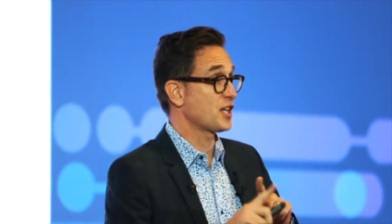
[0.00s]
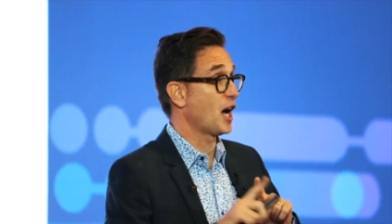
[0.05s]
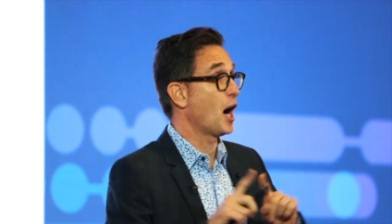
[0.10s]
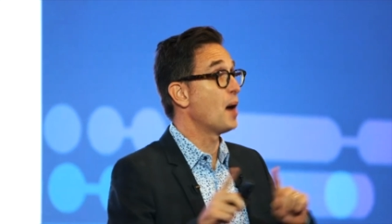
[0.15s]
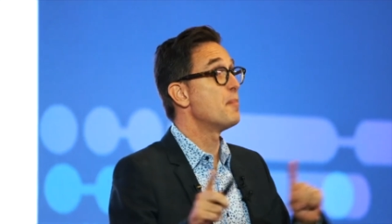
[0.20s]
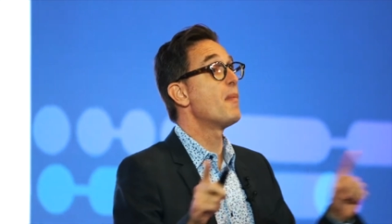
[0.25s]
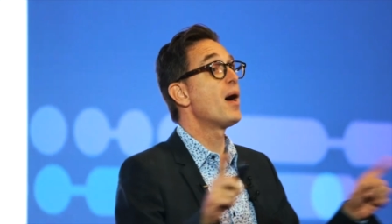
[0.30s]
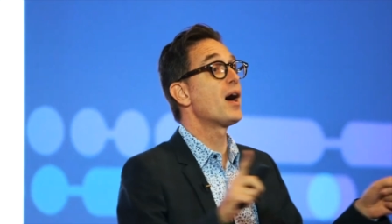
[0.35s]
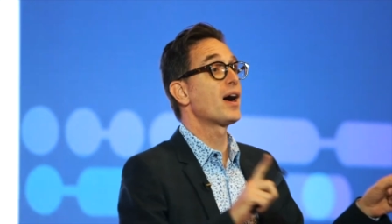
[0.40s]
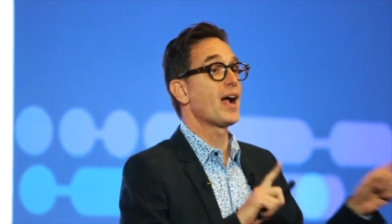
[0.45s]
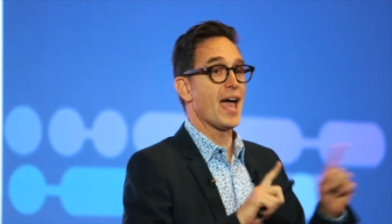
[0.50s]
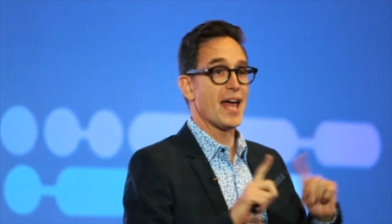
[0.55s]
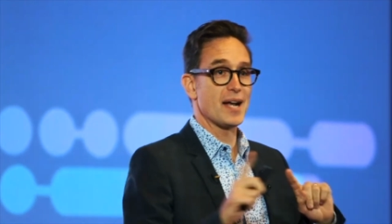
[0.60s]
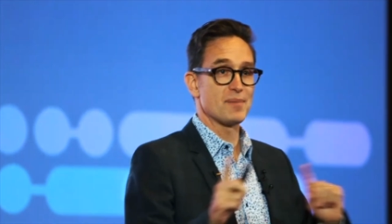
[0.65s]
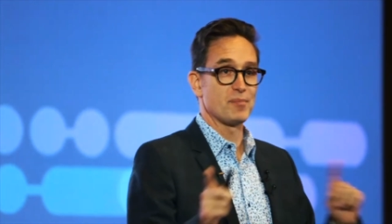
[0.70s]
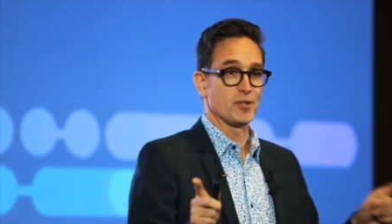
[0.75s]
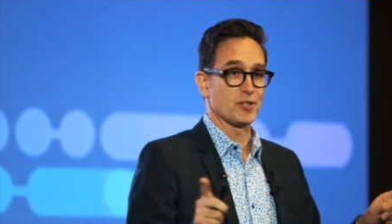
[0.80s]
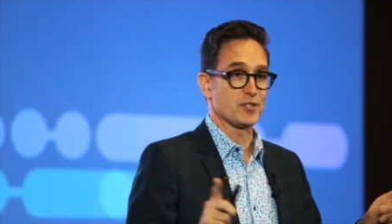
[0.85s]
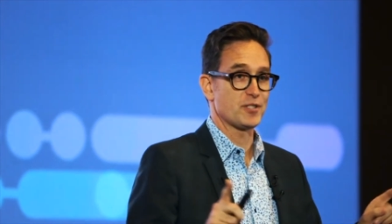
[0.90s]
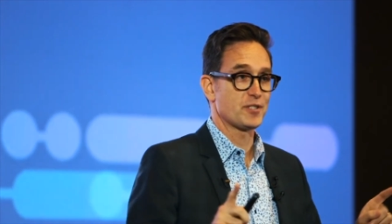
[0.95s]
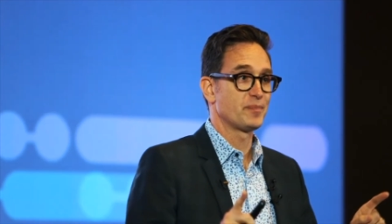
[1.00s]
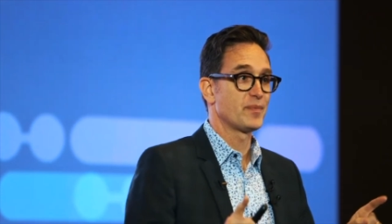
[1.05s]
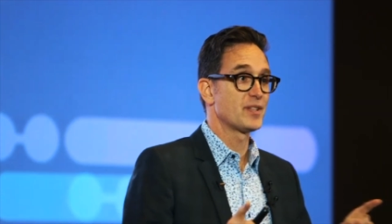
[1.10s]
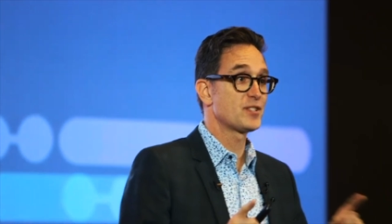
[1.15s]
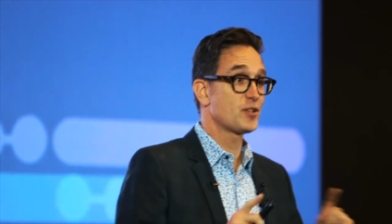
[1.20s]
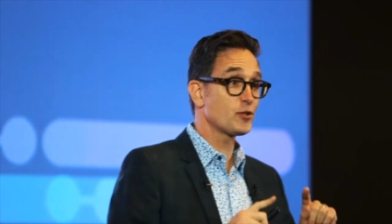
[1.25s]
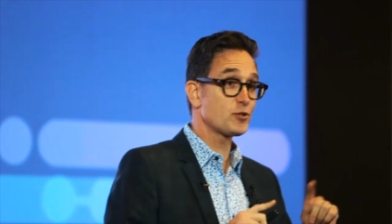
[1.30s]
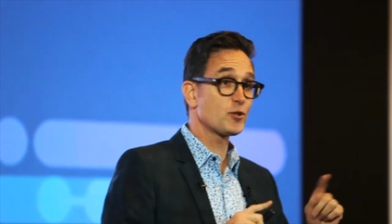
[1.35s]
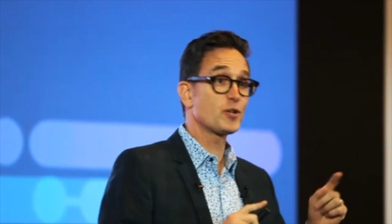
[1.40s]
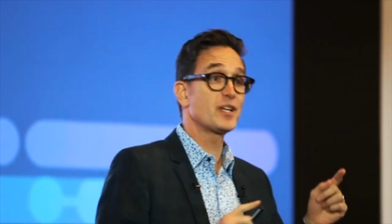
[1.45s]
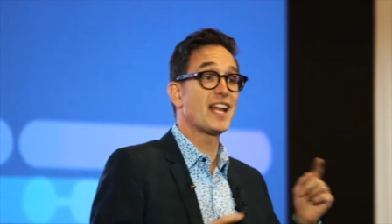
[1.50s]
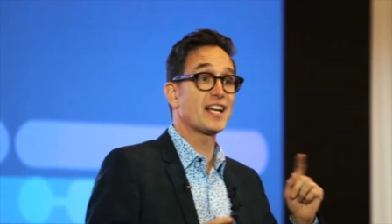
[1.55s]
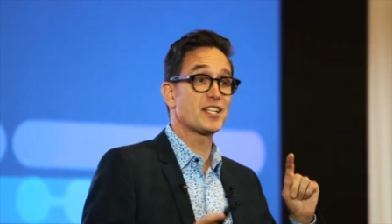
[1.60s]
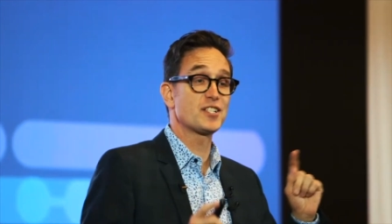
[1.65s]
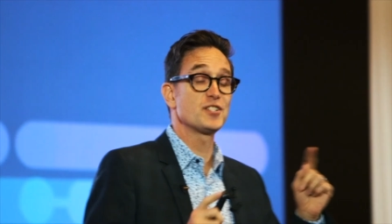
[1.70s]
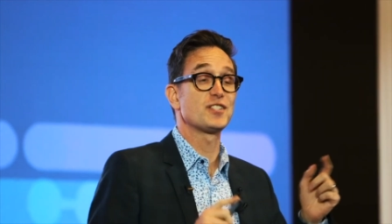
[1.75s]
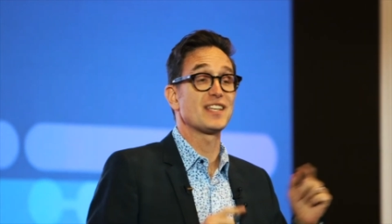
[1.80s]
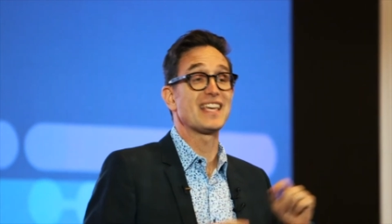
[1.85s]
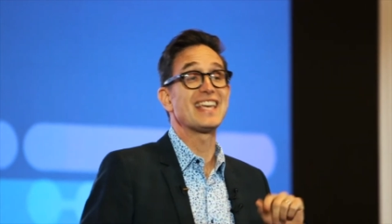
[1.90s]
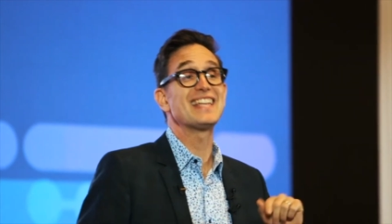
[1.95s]
for what it would be like to be the
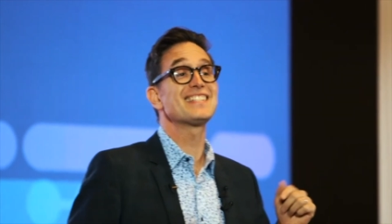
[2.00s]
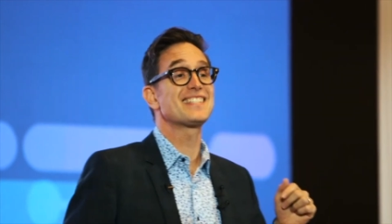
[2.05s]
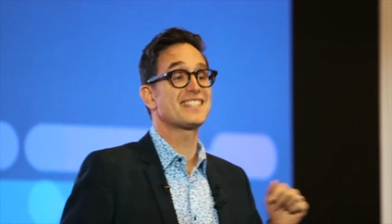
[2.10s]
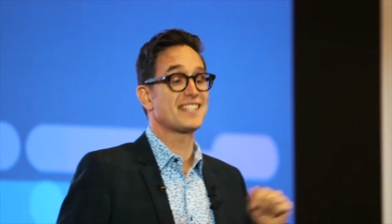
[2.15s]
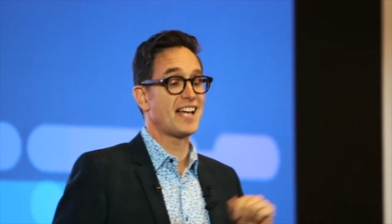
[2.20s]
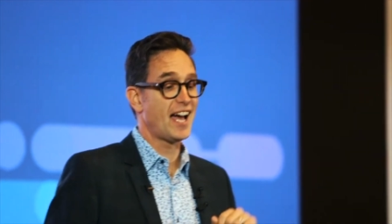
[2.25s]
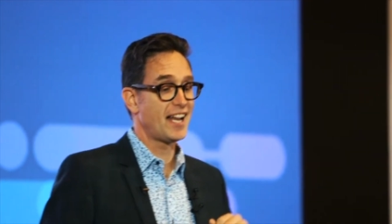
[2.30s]
dad or the